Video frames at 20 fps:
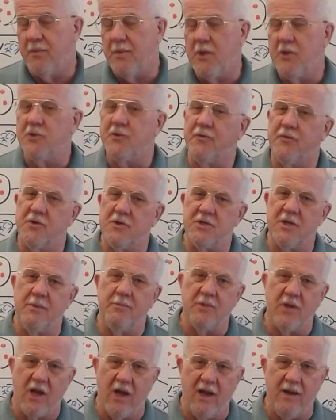abuse for
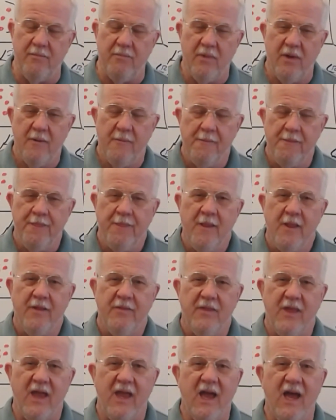some time.
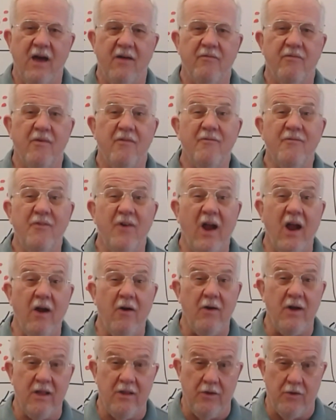They have
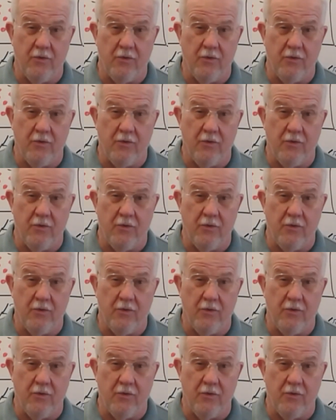very